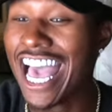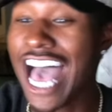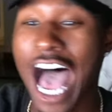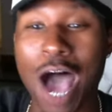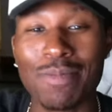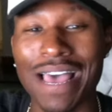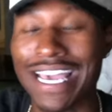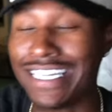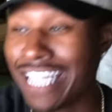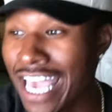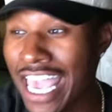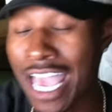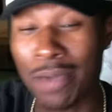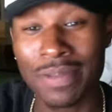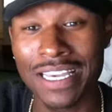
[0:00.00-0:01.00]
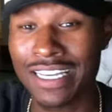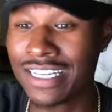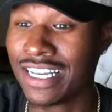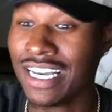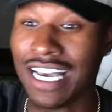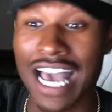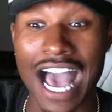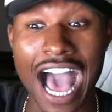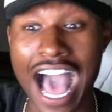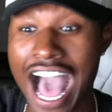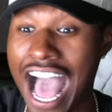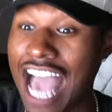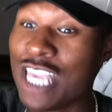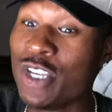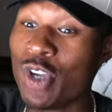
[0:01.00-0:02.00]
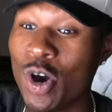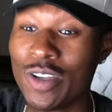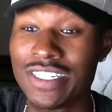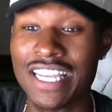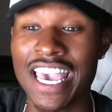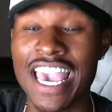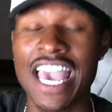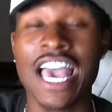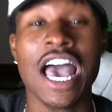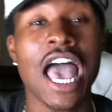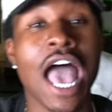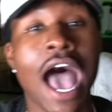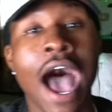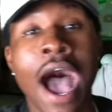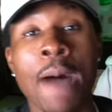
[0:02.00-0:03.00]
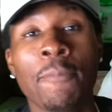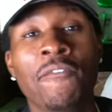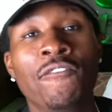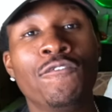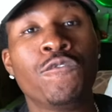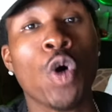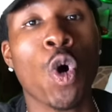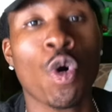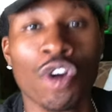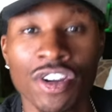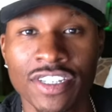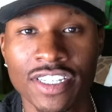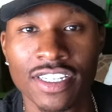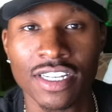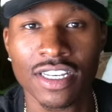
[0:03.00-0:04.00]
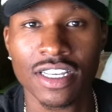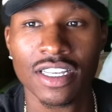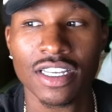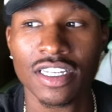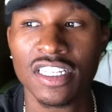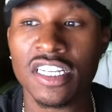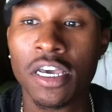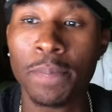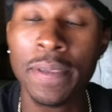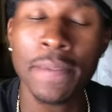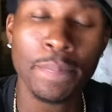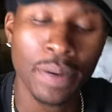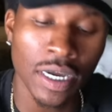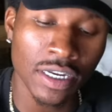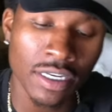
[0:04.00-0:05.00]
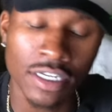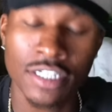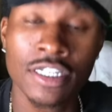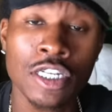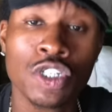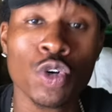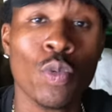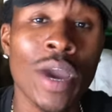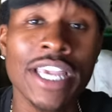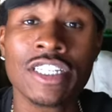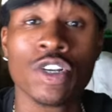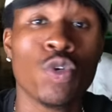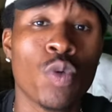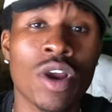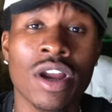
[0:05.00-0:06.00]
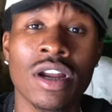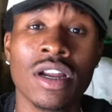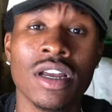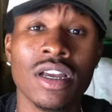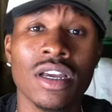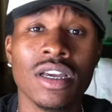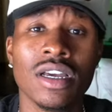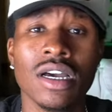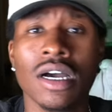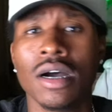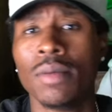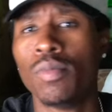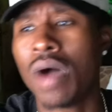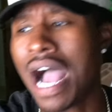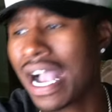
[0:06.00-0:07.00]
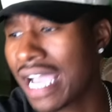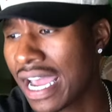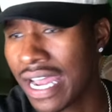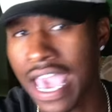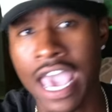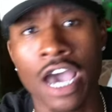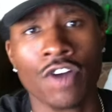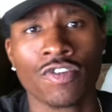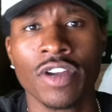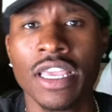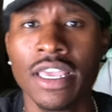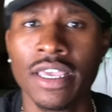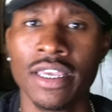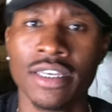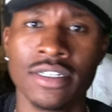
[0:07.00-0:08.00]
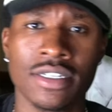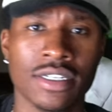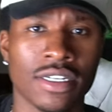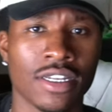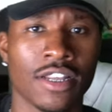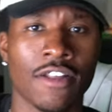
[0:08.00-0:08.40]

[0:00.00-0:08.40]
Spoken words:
I'm like, damn, nigga, you know what I'm saying? I'm forced to be put in a situation where, well, I gotta have ribs.